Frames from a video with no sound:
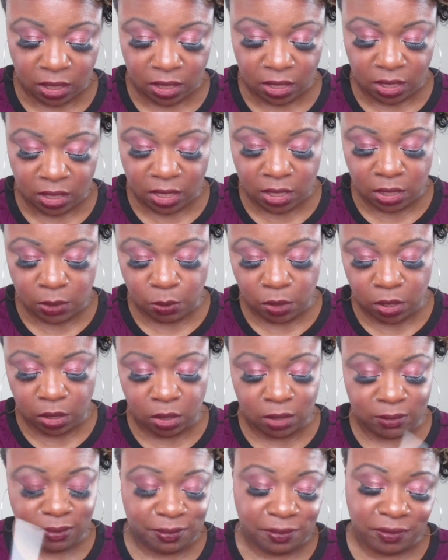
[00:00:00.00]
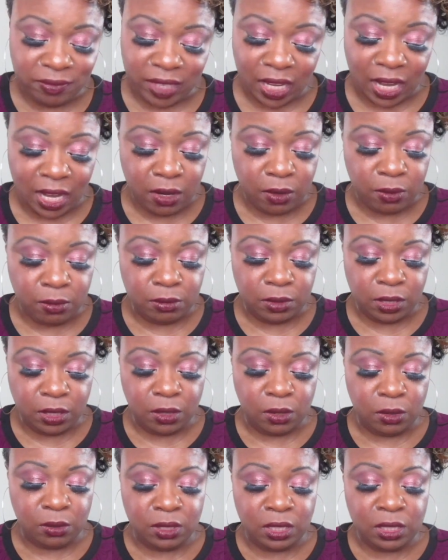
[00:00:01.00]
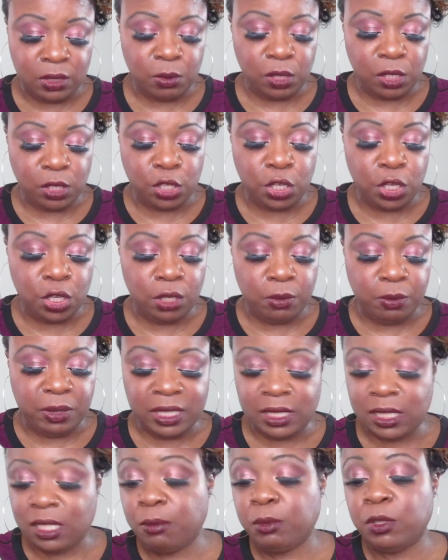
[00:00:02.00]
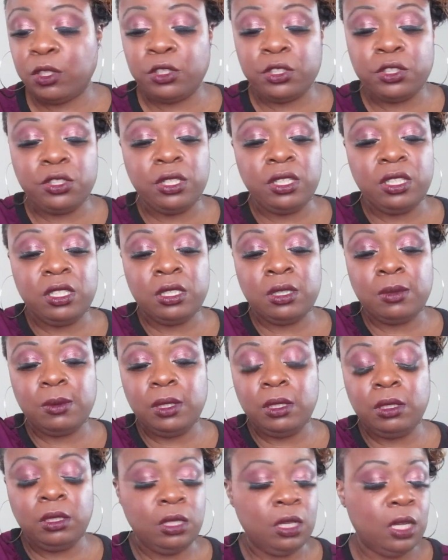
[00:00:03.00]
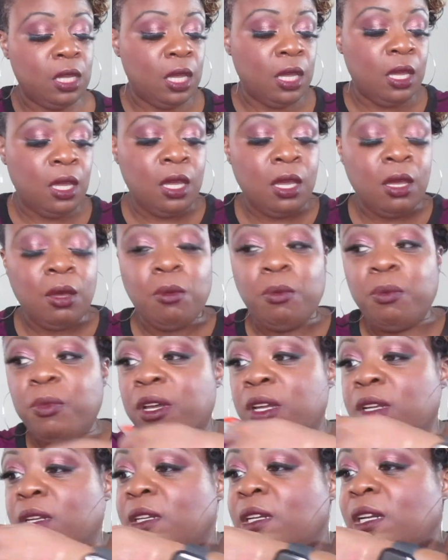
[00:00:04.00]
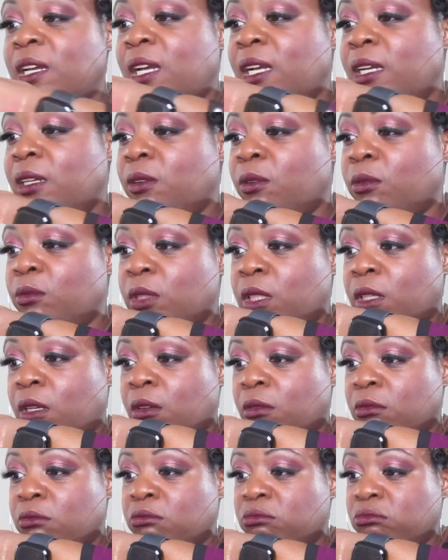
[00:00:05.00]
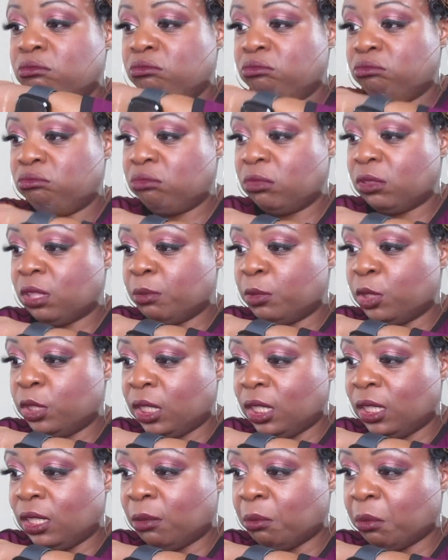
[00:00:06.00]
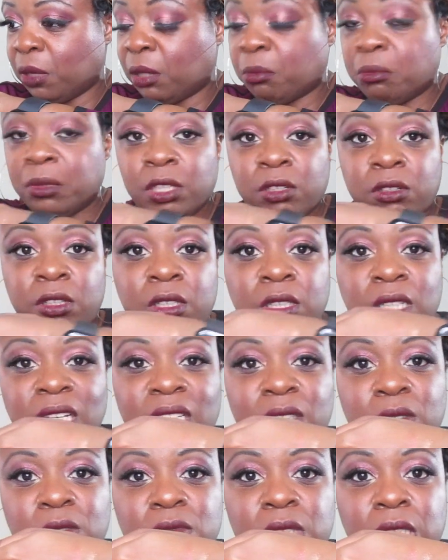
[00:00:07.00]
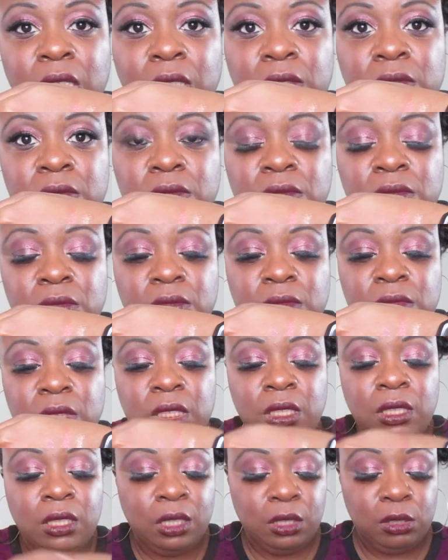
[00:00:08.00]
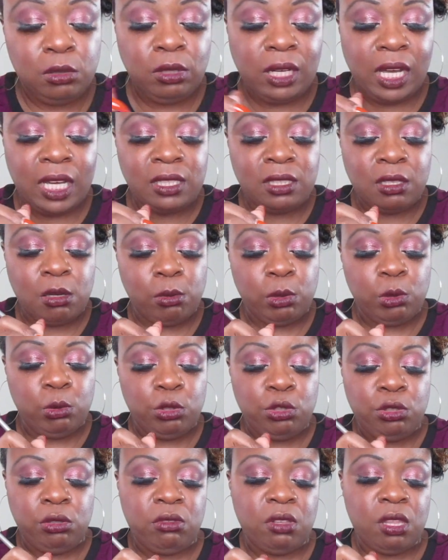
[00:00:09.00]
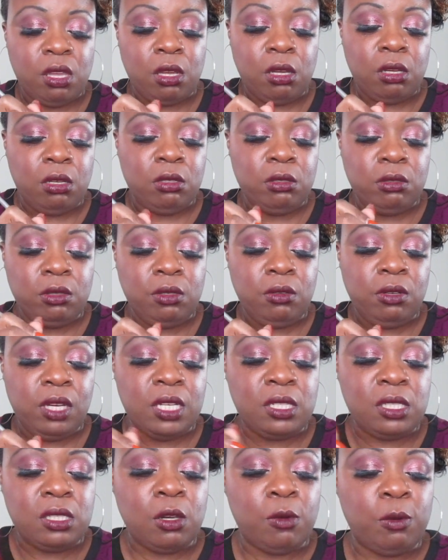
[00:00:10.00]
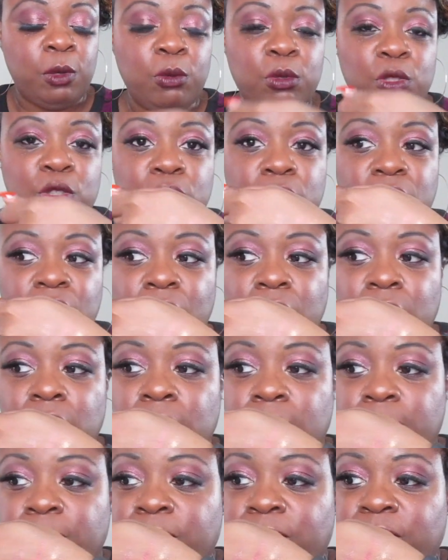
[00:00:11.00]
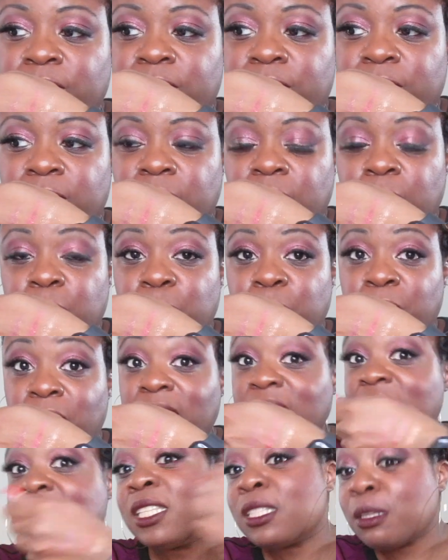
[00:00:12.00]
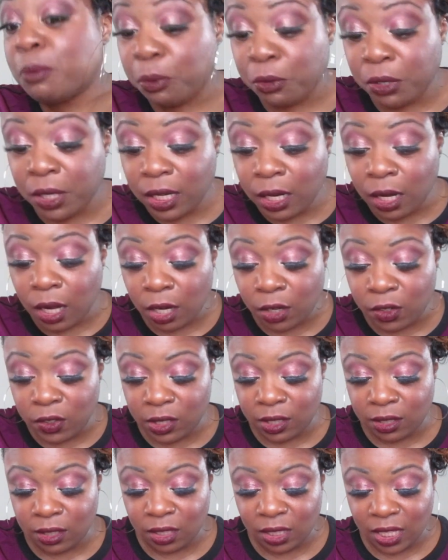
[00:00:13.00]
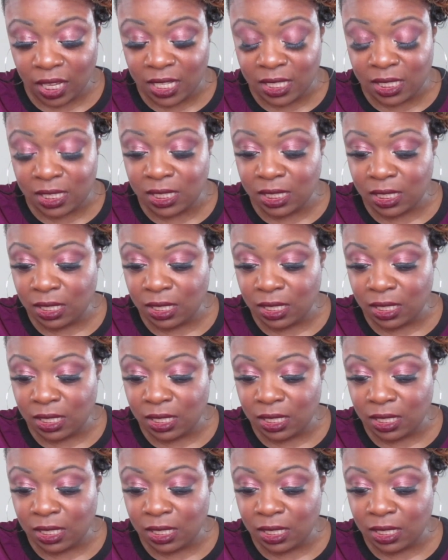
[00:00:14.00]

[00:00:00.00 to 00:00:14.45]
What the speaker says: this one, I don't know. This one could be similar to this one, but I don't know. I'm looking in my mirror. I don't know. You guys tell me what you think. You guys tell me what you think. But it's a pretty color nonetheless.